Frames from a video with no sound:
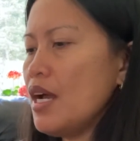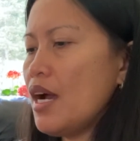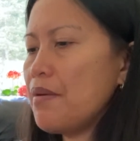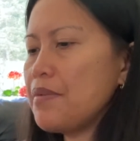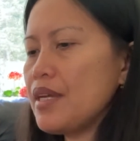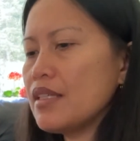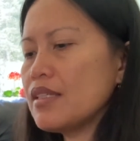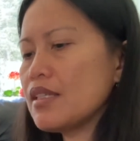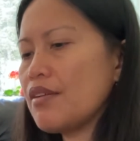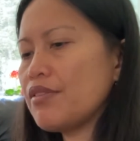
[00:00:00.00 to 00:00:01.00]

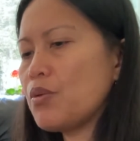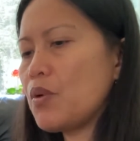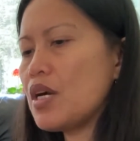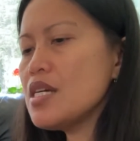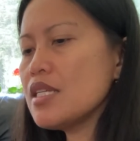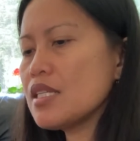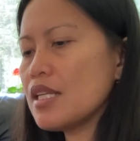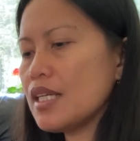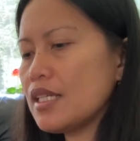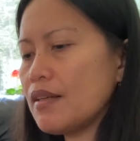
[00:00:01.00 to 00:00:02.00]
updates afterwards,
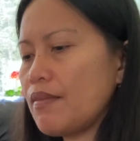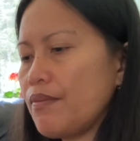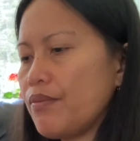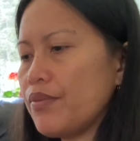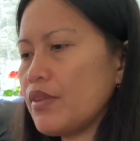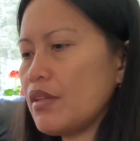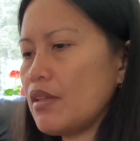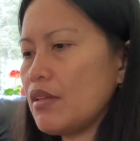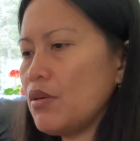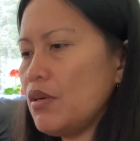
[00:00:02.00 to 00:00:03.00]
like
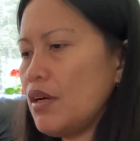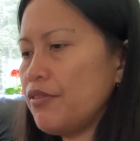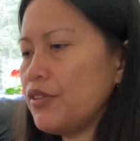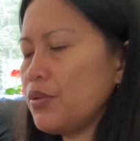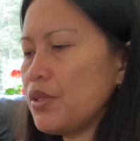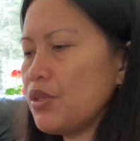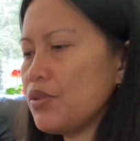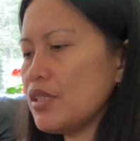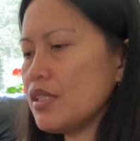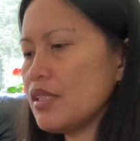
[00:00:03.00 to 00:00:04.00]
after we
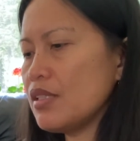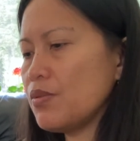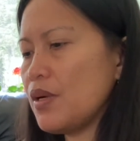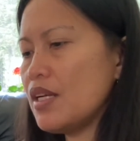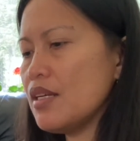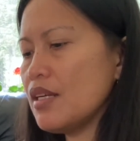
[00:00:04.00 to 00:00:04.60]
use this one.